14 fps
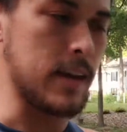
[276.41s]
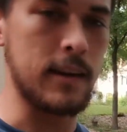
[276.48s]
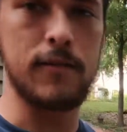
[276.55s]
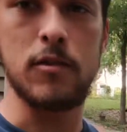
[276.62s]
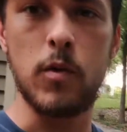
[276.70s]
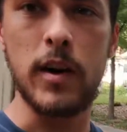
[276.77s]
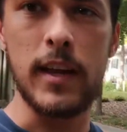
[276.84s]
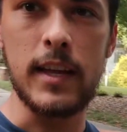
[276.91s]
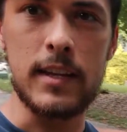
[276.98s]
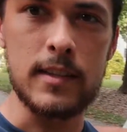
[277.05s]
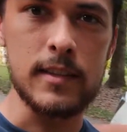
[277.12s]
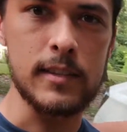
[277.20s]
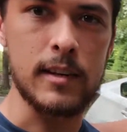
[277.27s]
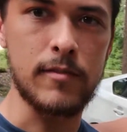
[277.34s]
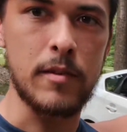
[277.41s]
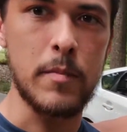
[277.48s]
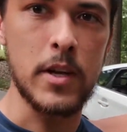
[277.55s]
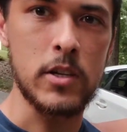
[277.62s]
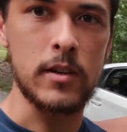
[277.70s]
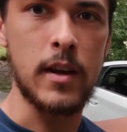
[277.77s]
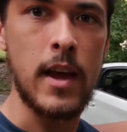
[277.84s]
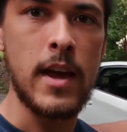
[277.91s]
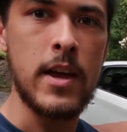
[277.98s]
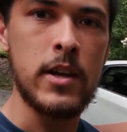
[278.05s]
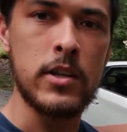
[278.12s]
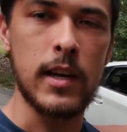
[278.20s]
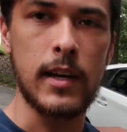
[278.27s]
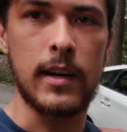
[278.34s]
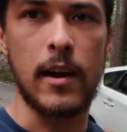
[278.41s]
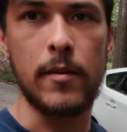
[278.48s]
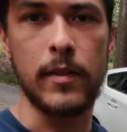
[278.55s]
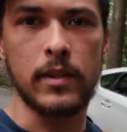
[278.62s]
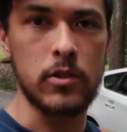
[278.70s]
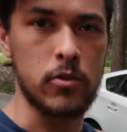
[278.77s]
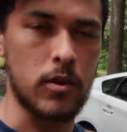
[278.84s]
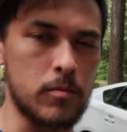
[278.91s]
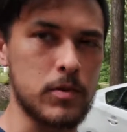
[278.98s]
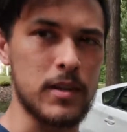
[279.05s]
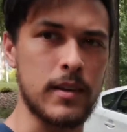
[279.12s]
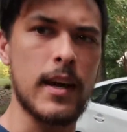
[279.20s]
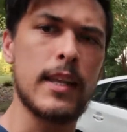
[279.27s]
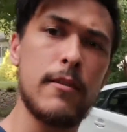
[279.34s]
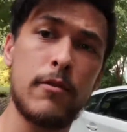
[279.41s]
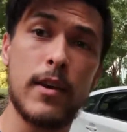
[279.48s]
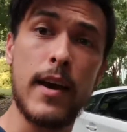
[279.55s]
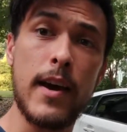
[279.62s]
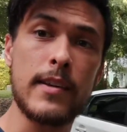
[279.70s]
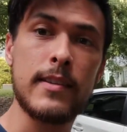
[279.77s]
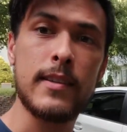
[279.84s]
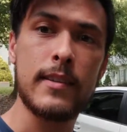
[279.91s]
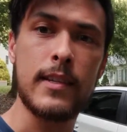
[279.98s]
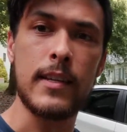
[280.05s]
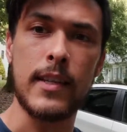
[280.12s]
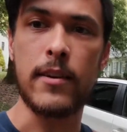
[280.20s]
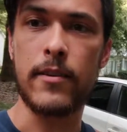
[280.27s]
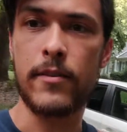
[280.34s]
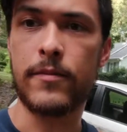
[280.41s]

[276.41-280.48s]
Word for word: And if you want any of the stuff I mentioned, check it out in the description. I love you guys. See you later.